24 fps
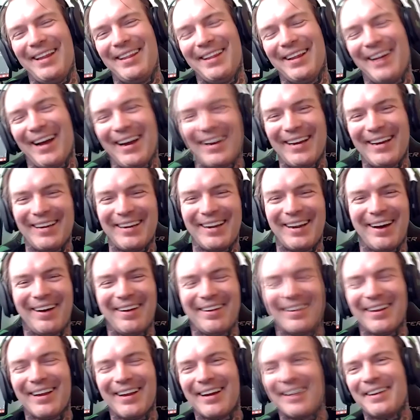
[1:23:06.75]
Like, you know,
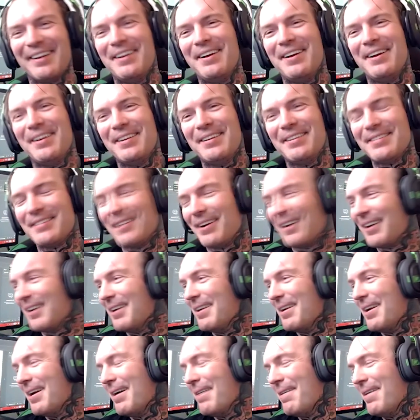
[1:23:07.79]
like, so I
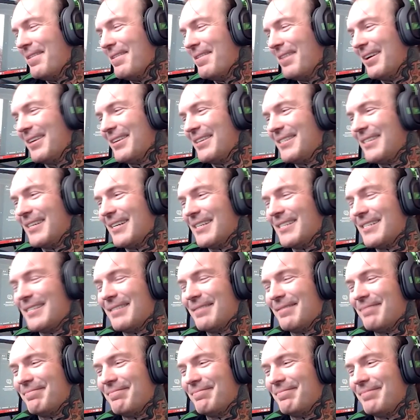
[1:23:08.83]
can, and it's just
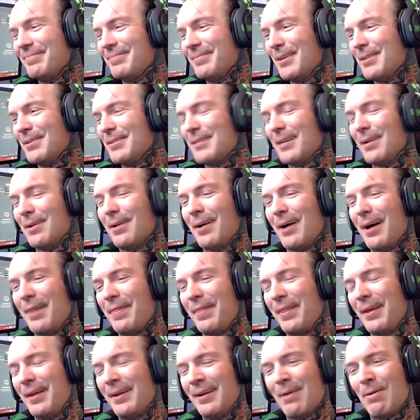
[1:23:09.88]
those little,
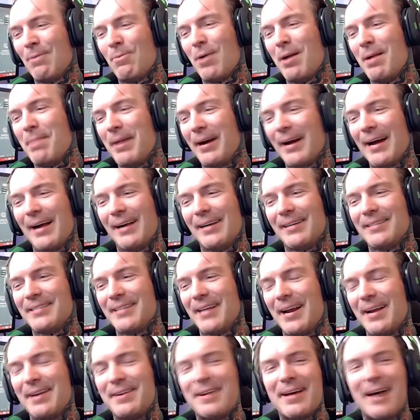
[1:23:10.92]
I want to make
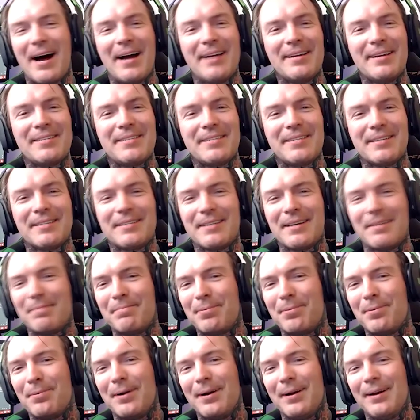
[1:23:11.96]
Alesana dice at some
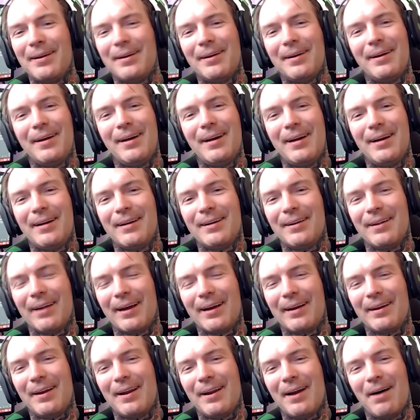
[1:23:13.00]
point. And
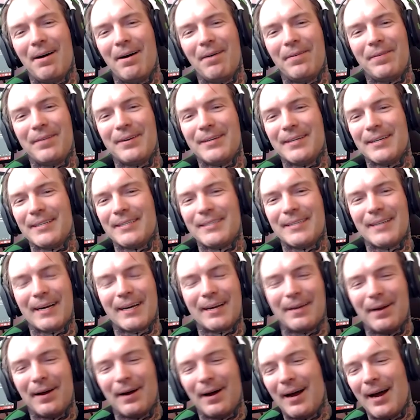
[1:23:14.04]
like, you know, it's just like
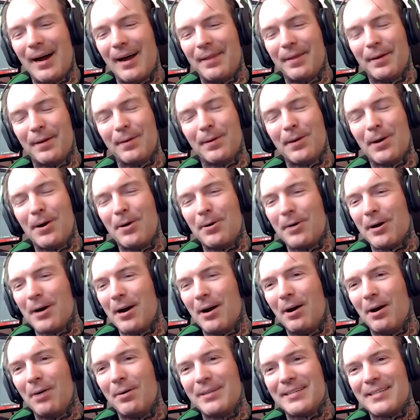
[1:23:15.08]
the
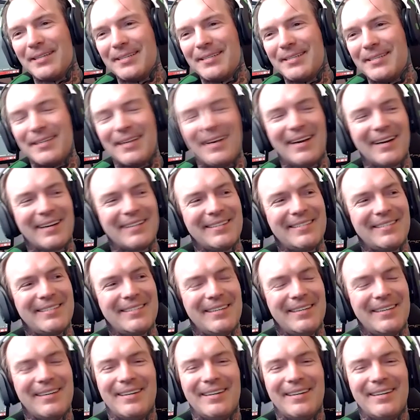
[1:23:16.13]
logo is a 6.